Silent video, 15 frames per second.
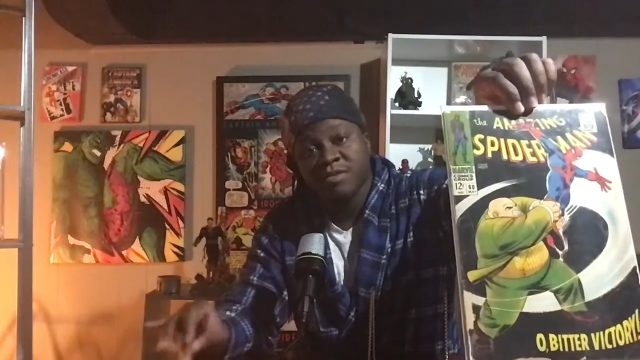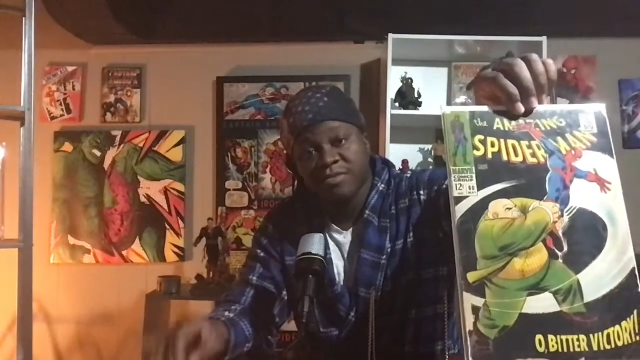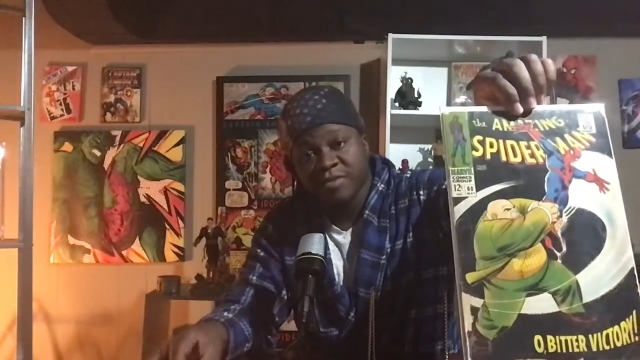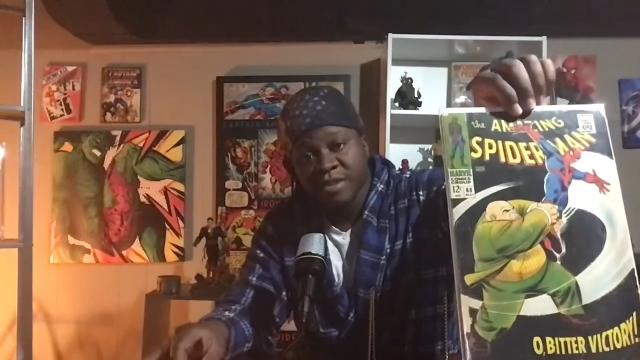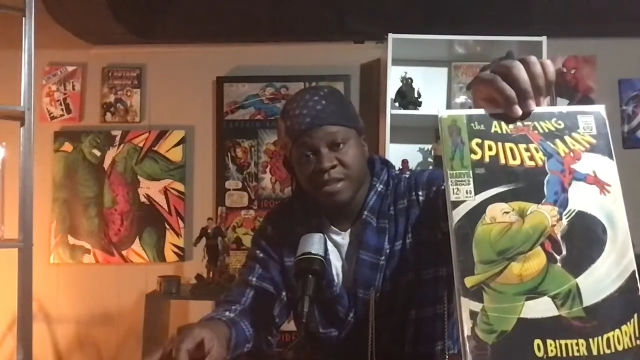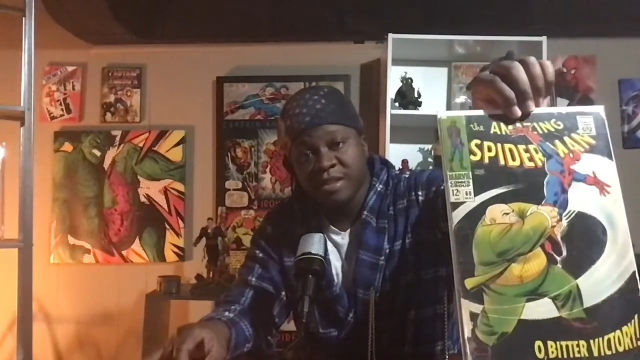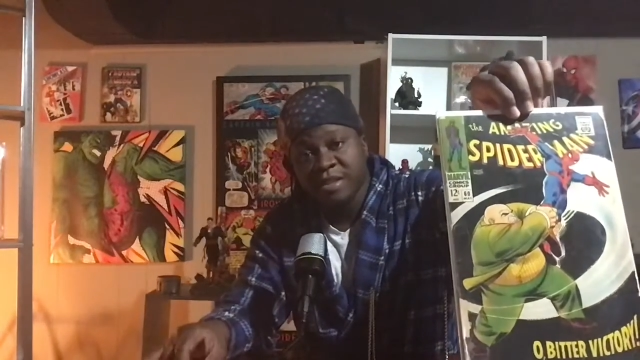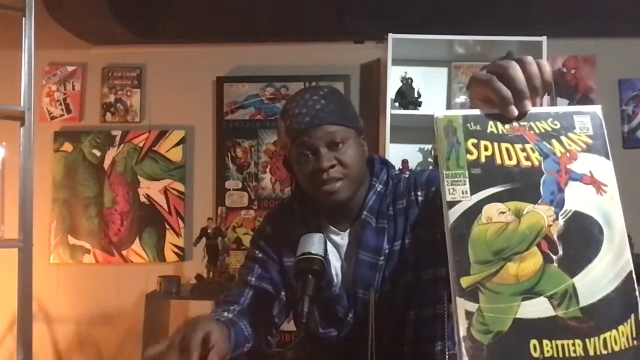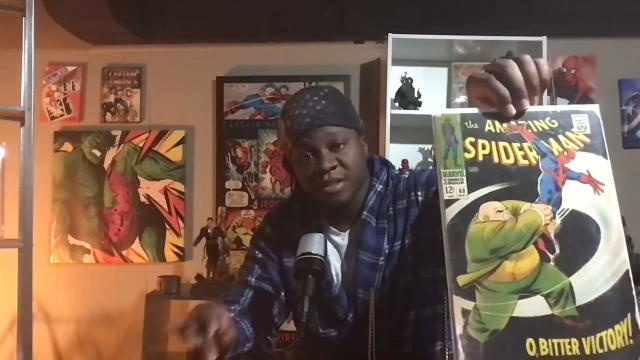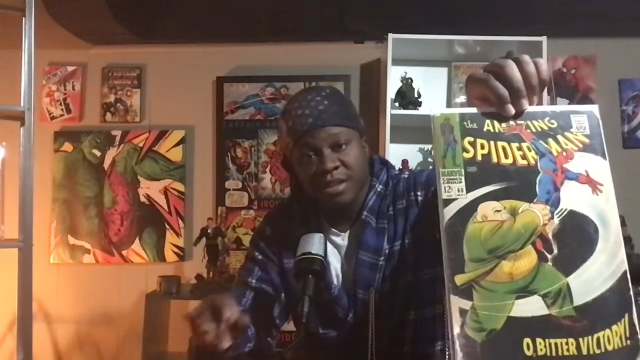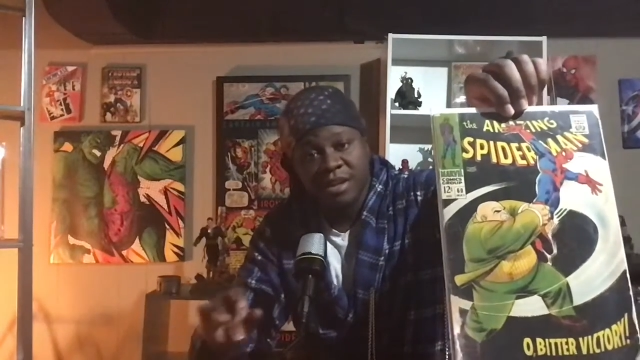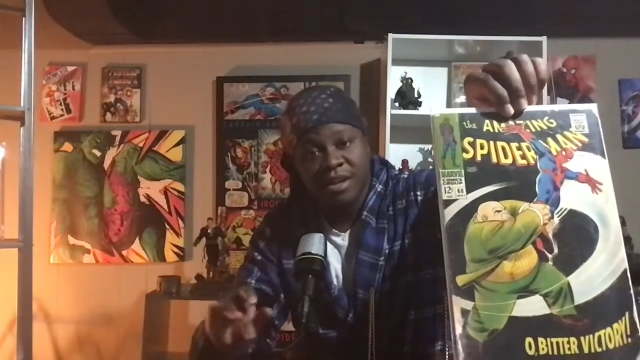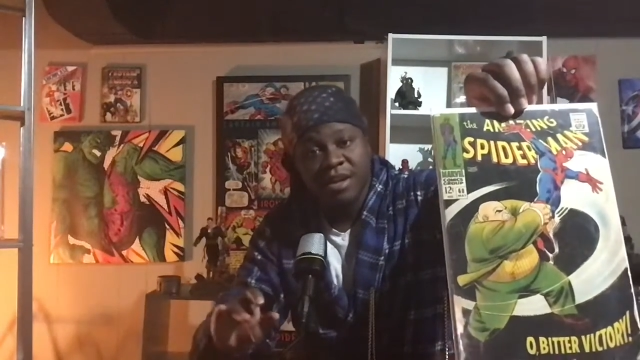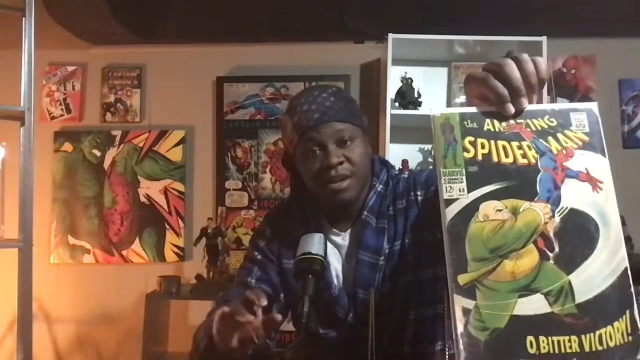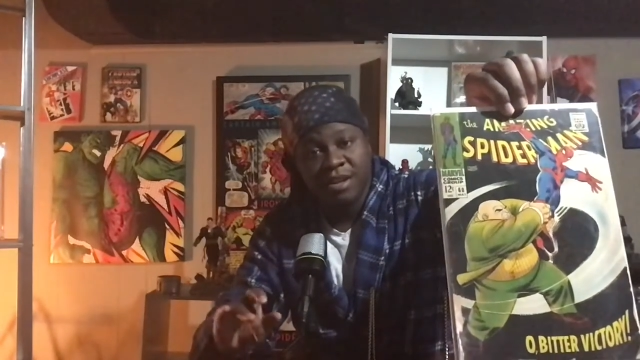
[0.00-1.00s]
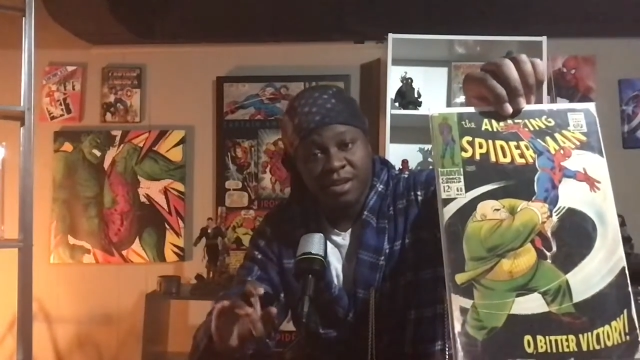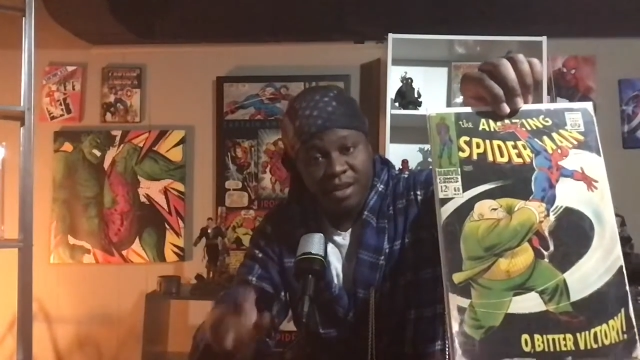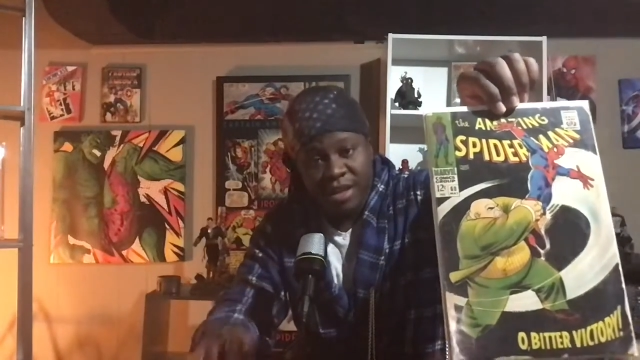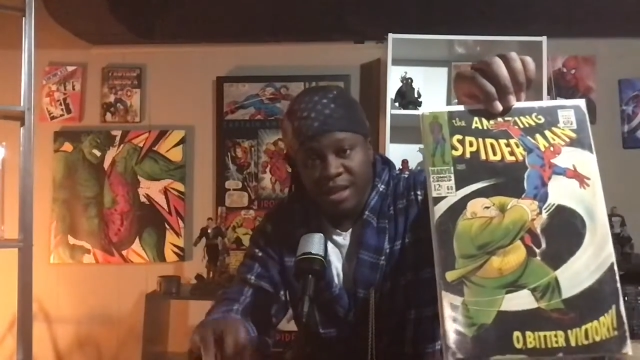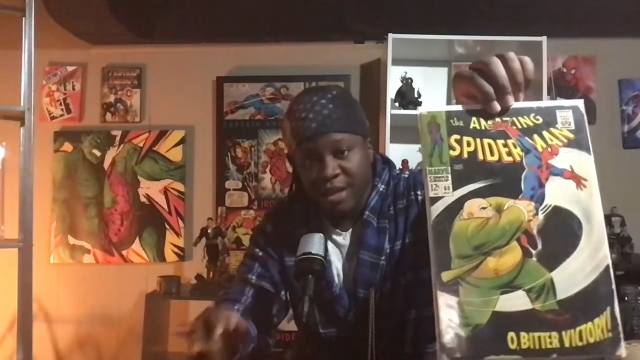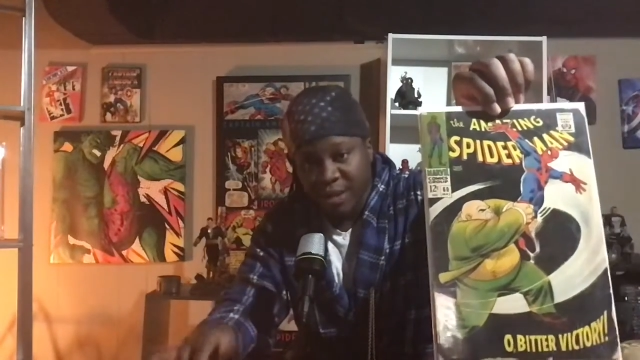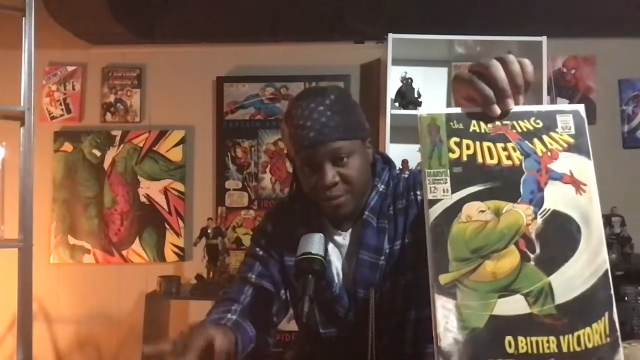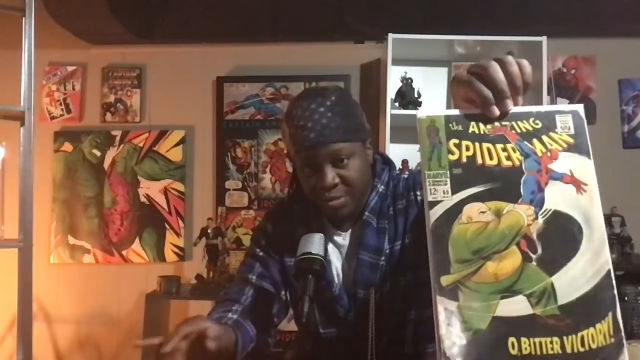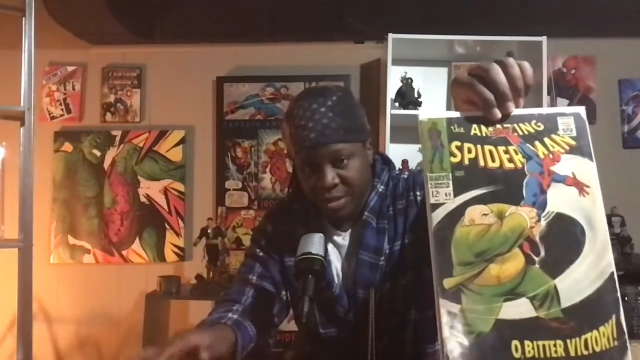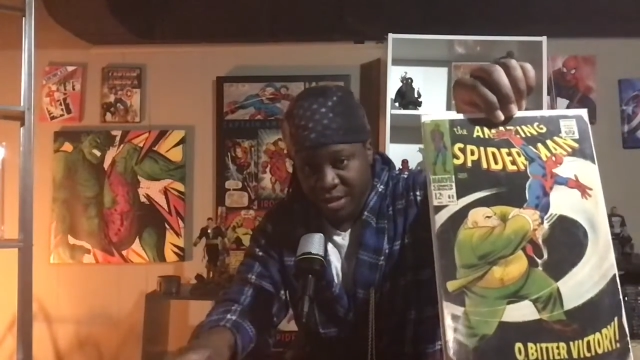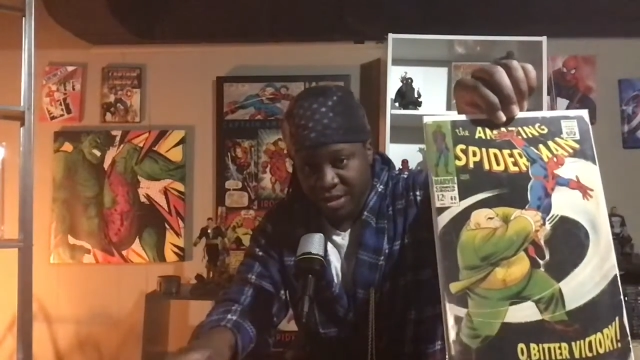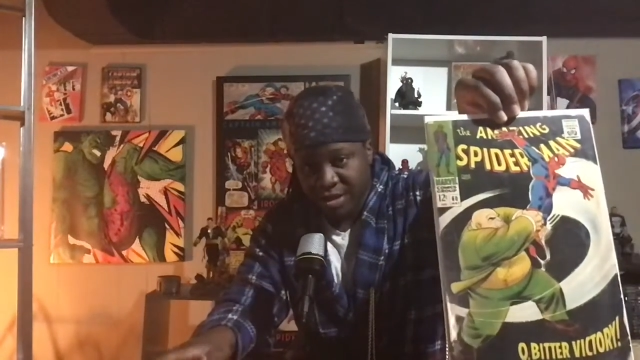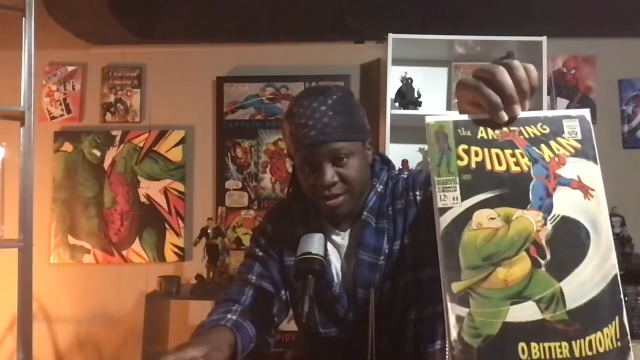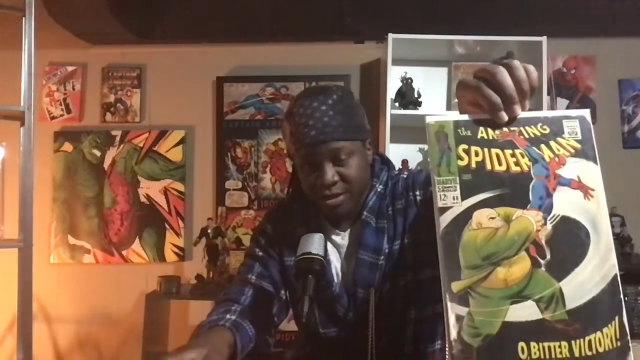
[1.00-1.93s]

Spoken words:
Fisk, the Kingpin.